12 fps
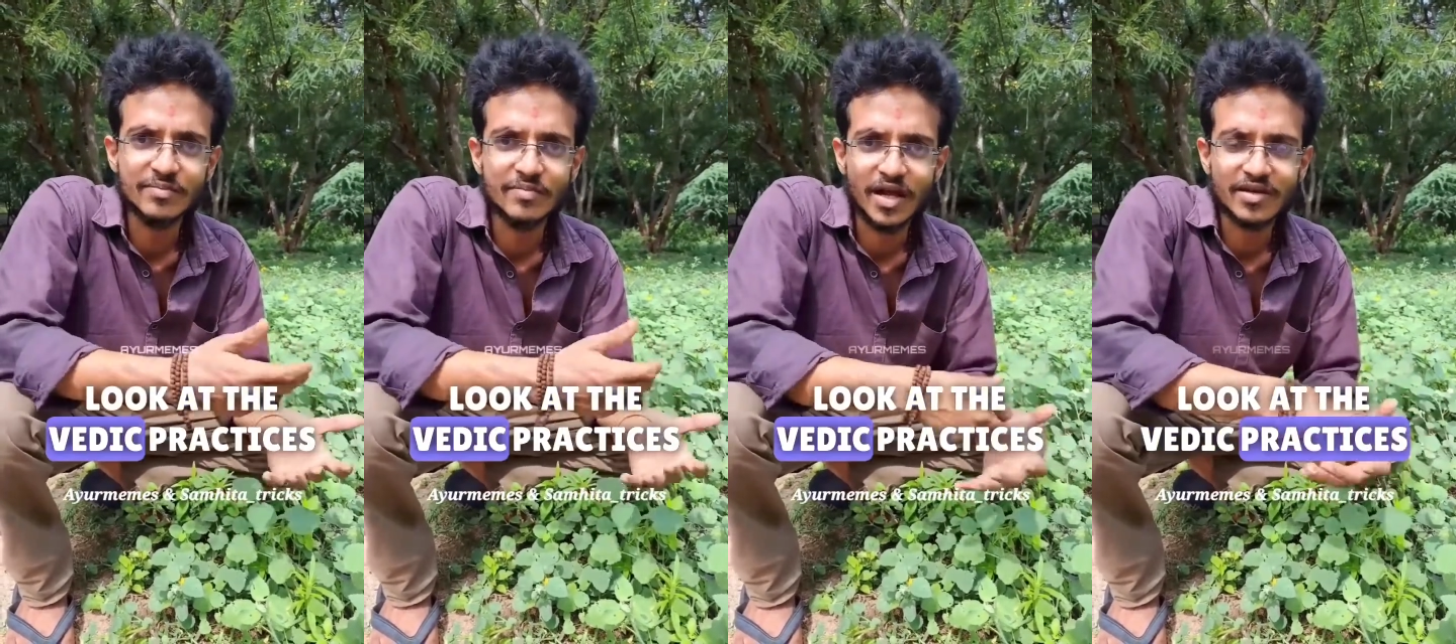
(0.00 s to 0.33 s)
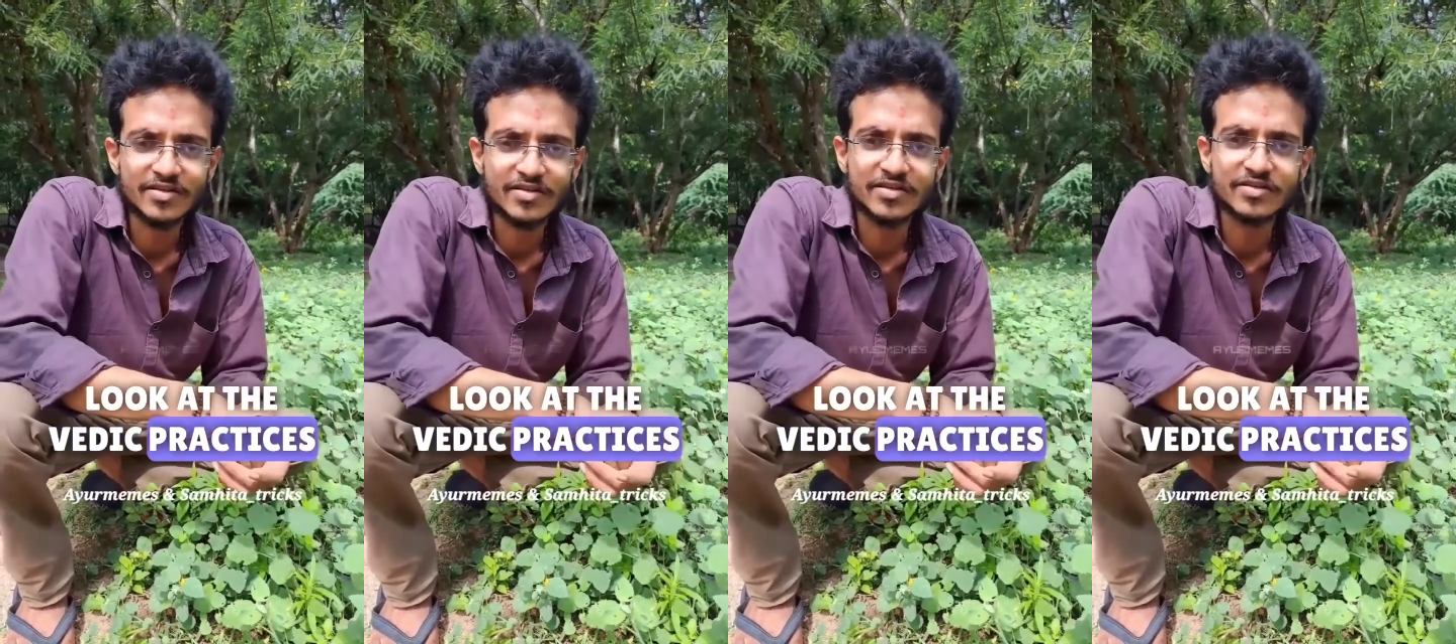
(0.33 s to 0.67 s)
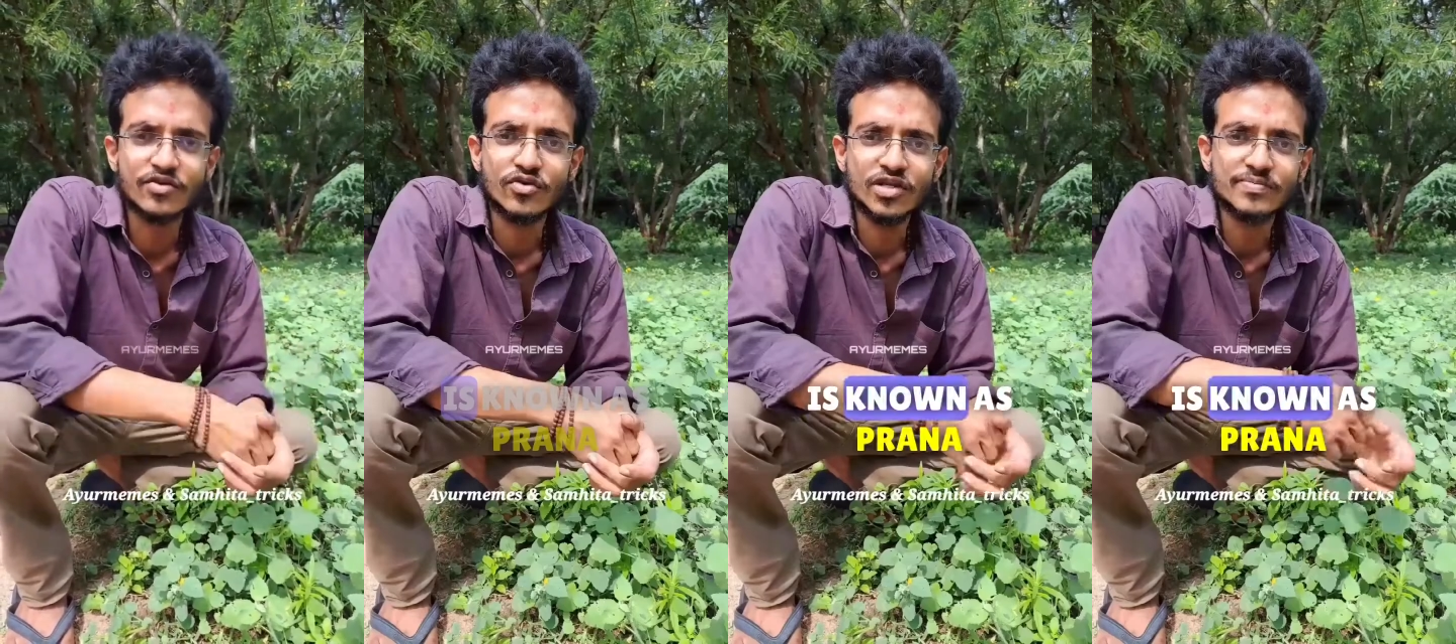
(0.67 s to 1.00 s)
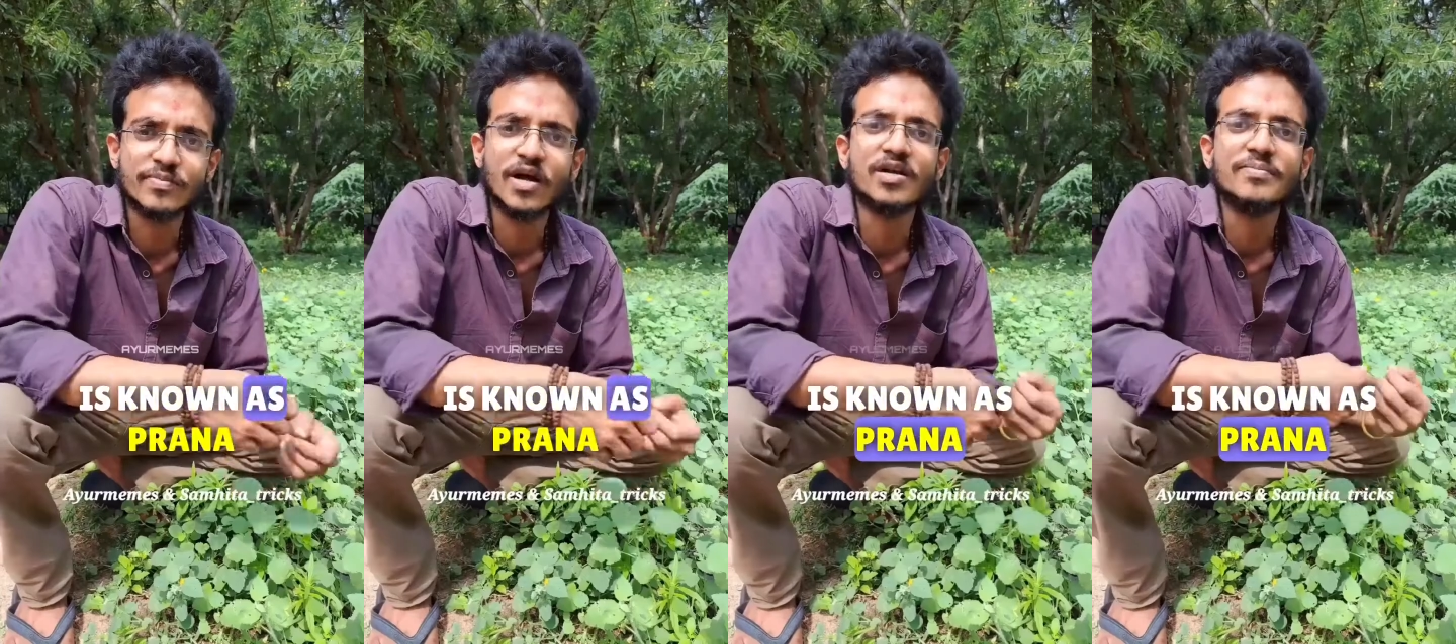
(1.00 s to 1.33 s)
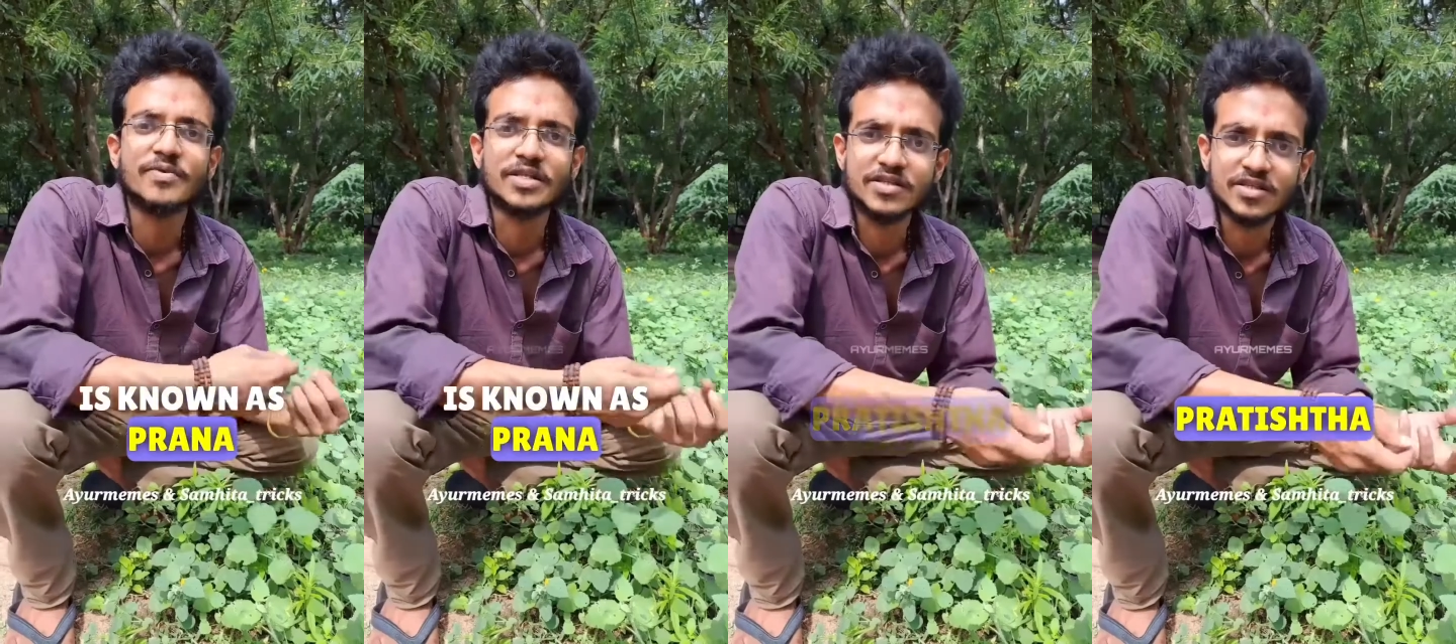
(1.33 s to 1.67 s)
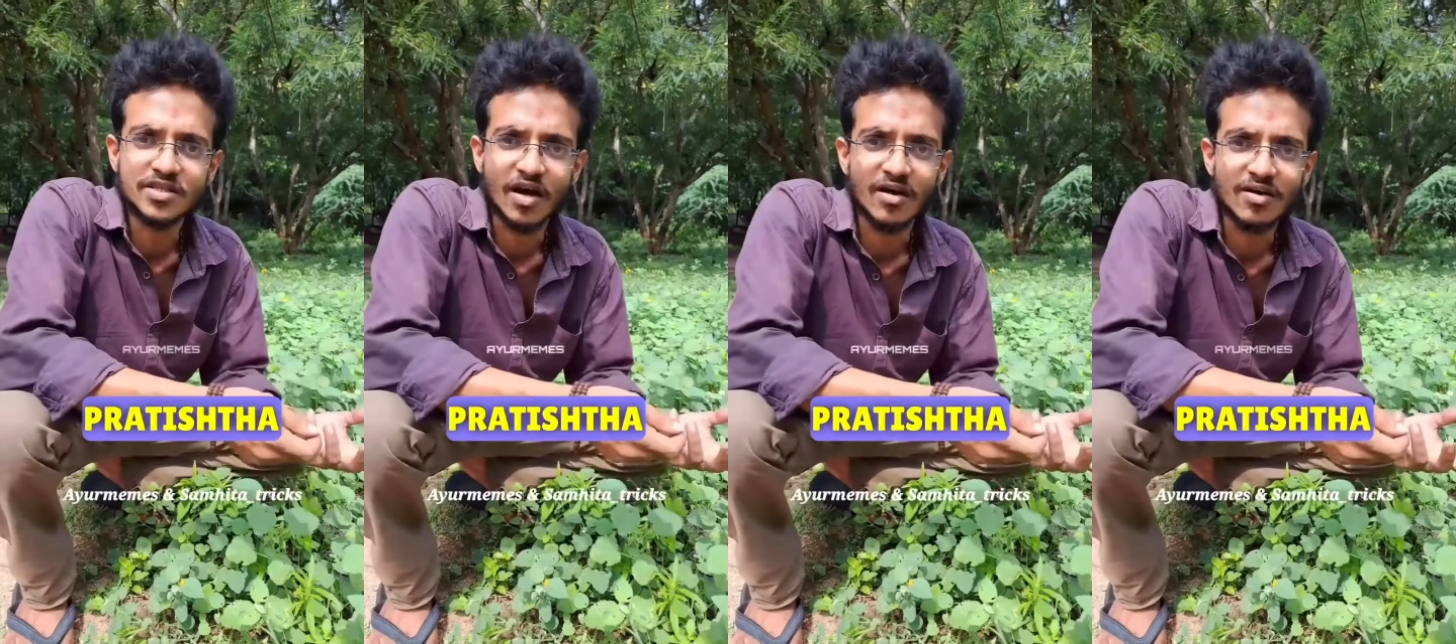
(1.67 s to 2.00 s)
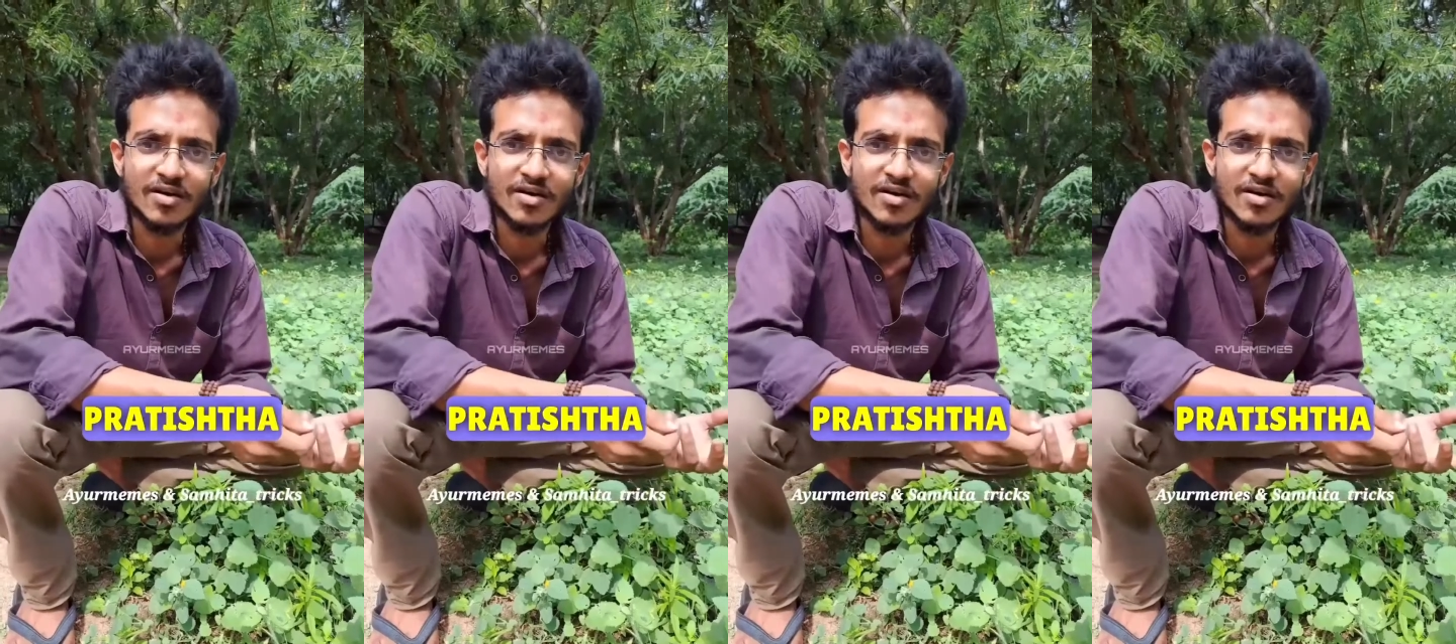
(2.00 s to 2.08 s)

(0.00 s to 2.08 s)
practices is known as Pran Pratistha.